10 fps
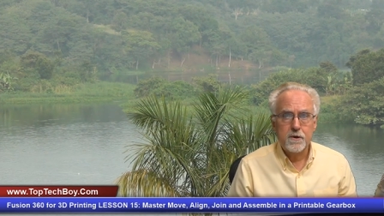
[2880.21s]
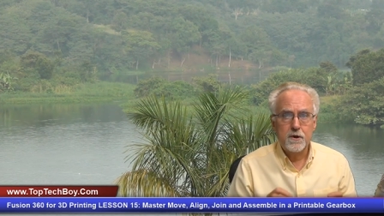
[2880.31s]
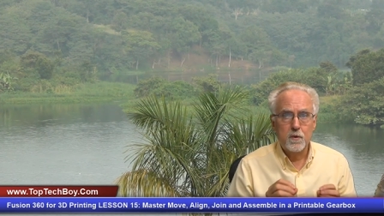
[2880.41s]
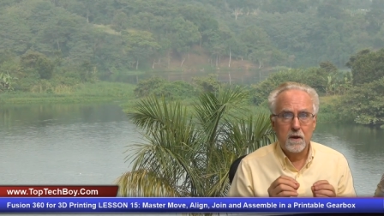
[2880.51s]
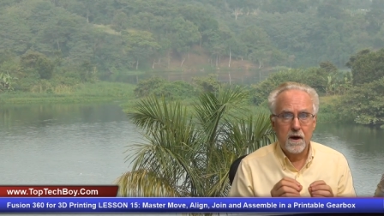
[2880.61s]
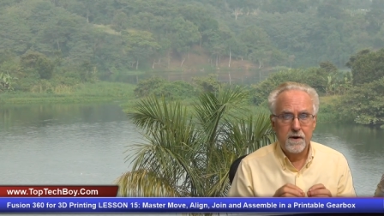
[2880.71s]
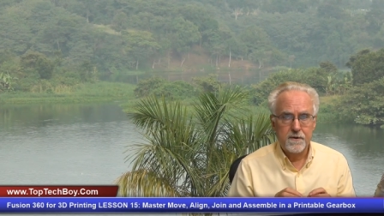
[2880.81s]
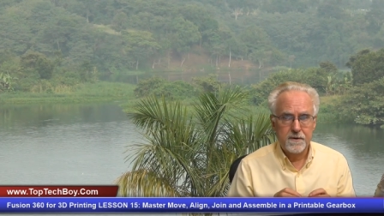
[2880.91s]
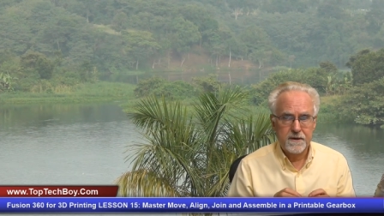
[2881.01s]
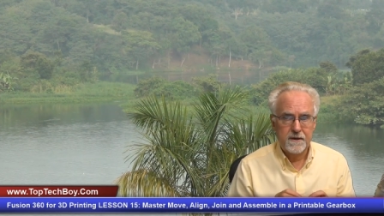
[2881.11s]
you will
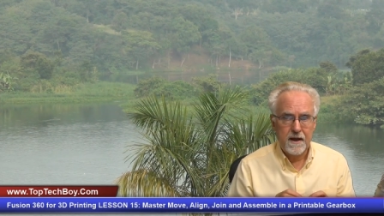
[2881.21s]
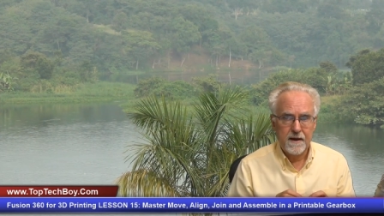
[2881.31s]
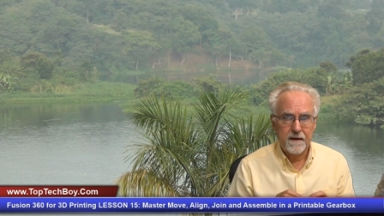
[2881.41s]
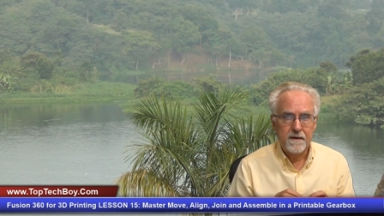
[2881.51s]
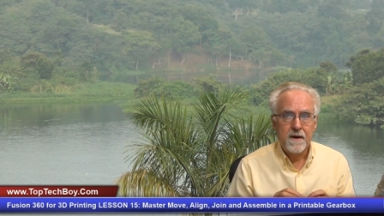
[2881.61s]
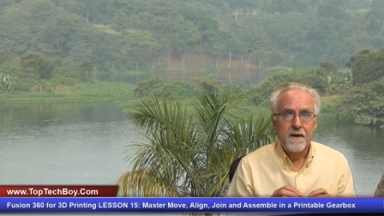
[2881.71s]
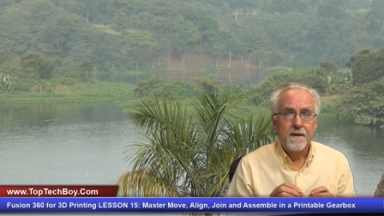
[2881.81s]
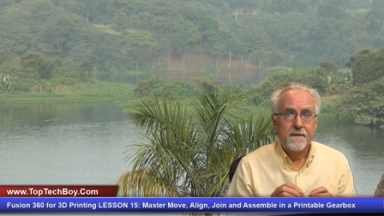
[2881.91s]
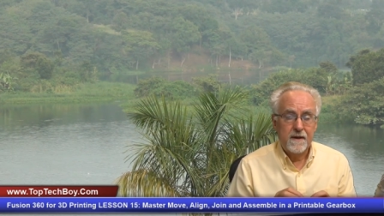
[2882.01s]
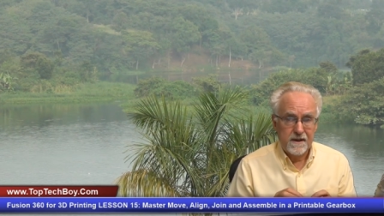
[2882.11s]
understand
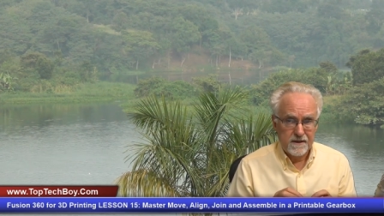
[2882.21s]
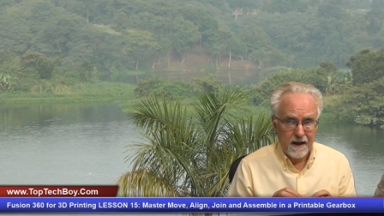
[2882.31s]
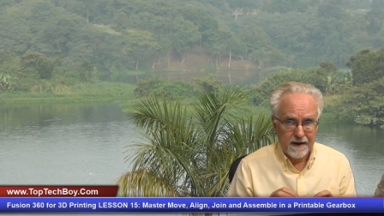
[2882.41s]
things like